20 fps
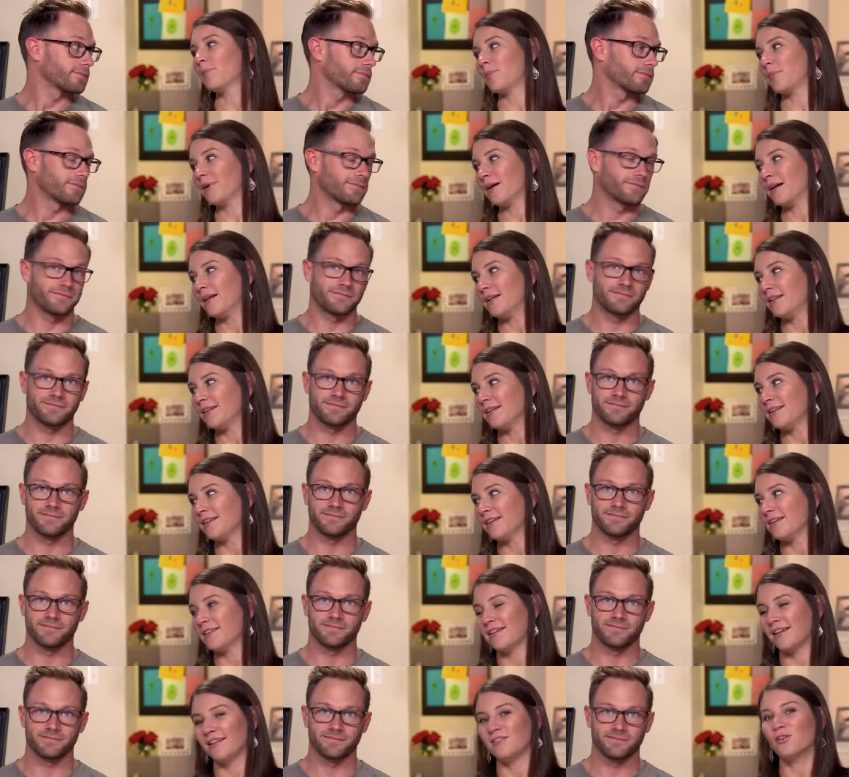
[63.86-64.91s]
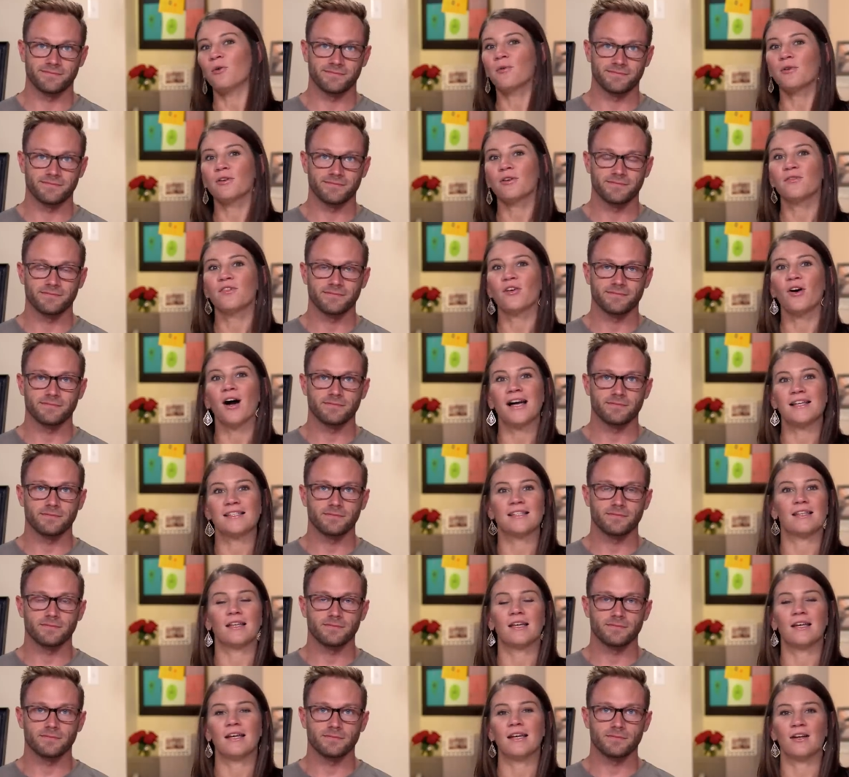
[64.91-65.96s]
Speaker 1: but I don't want her to feel
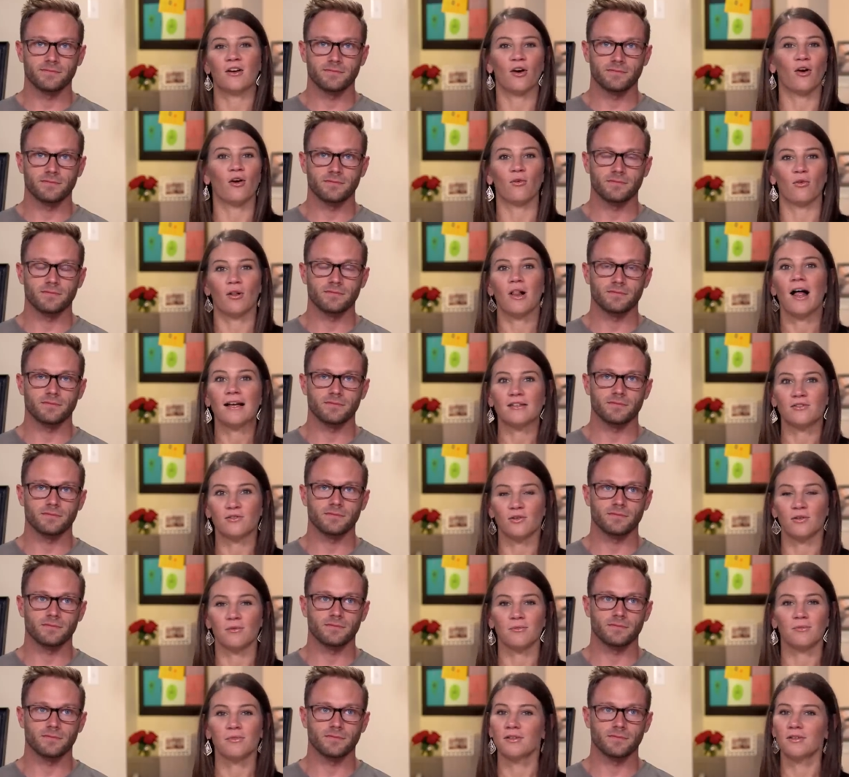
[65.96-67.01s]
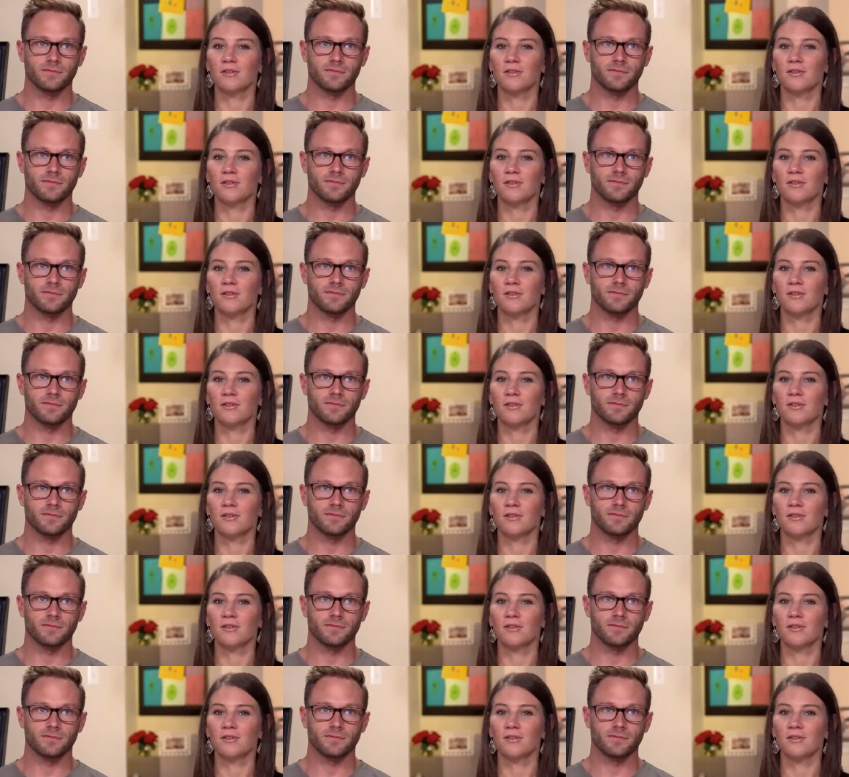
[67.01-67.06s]
isolated in her own classroom.